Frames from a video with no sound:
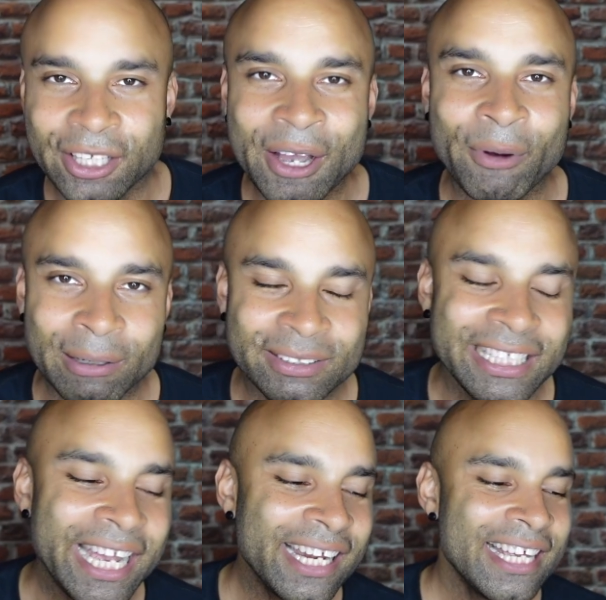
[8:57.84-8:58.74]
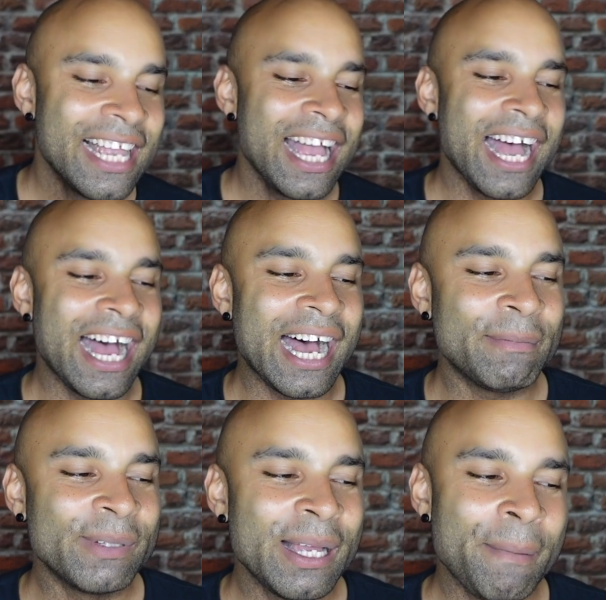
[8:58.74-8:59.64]
You know what I'm saying?
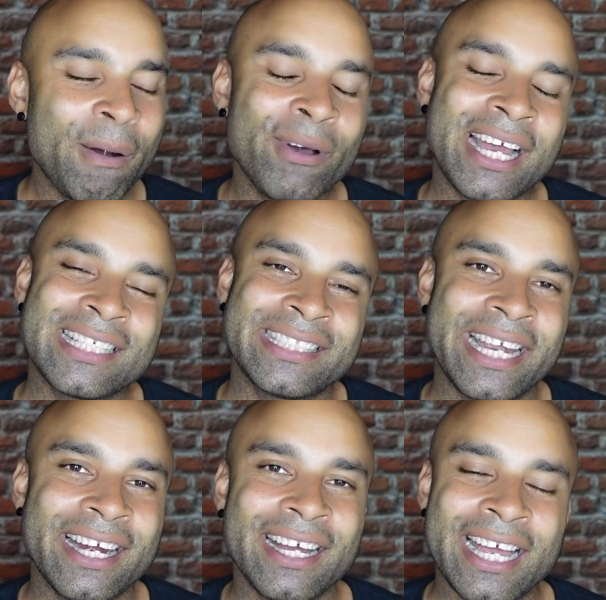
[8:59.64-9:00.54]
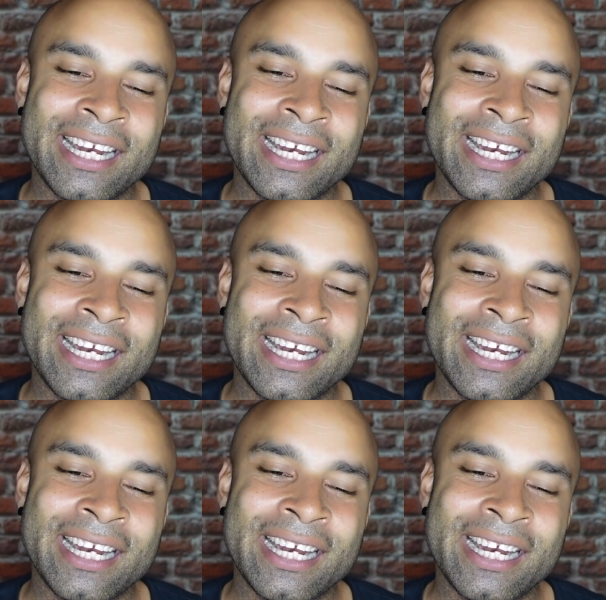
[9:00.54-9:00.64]
But with Isiah